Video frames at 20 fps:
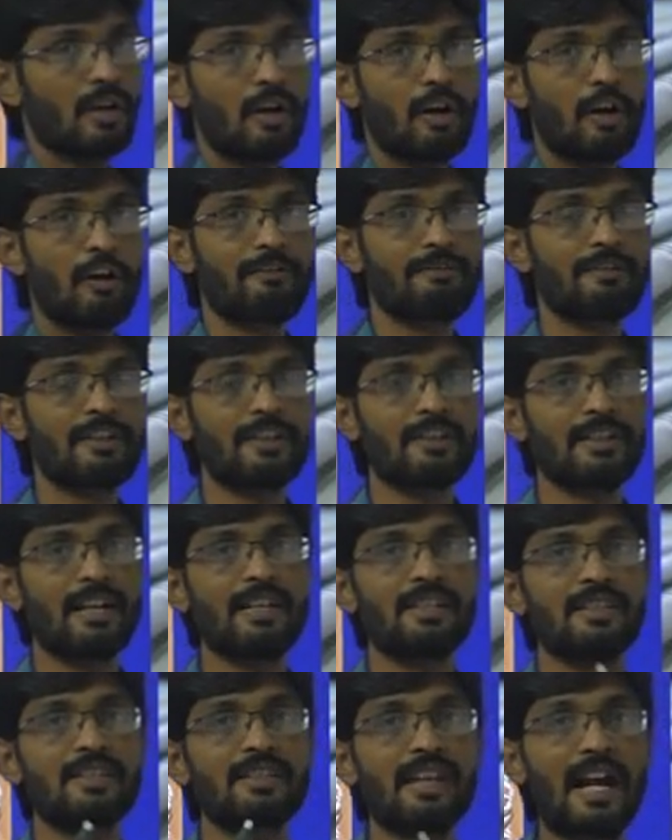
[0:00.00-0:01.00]
of
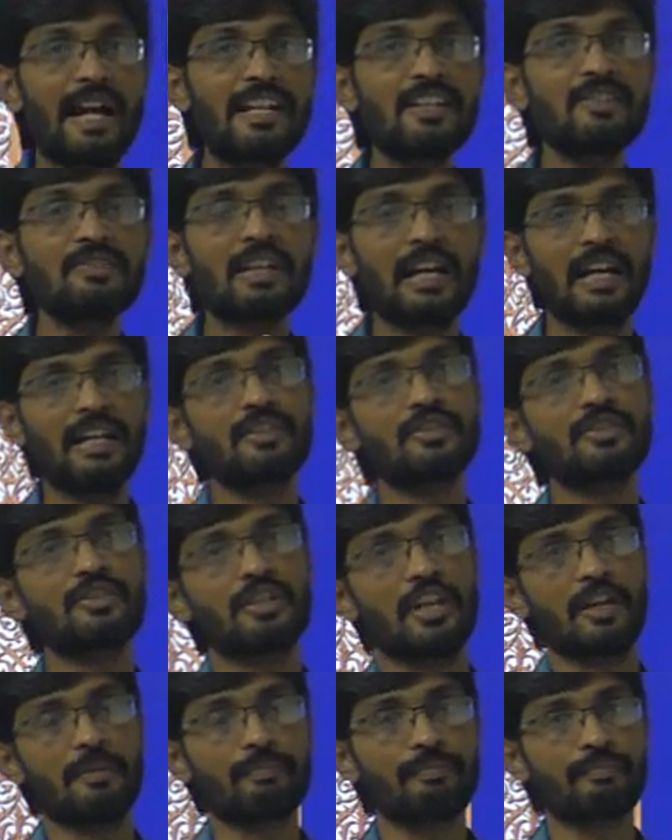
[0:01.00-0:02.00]
desired size and
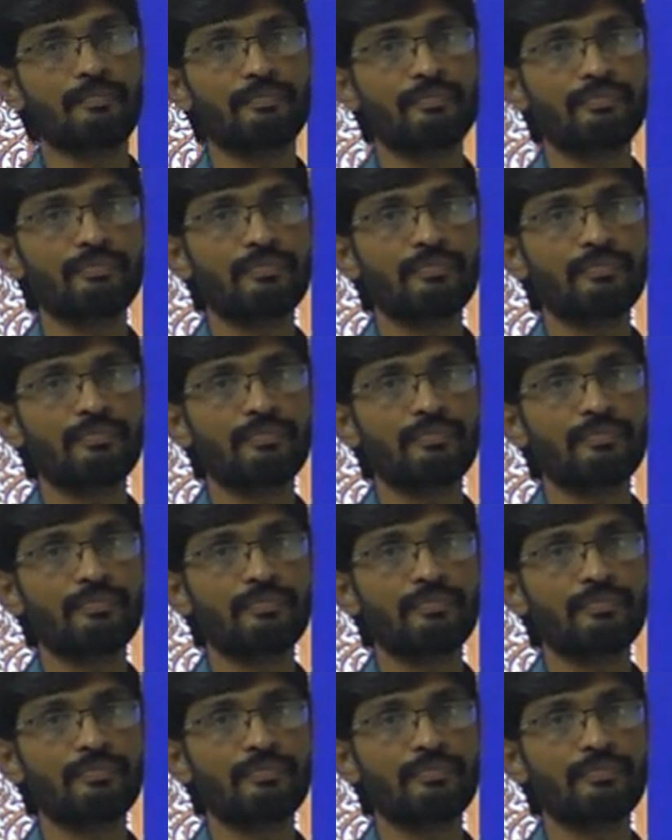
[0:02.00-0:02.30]
shape.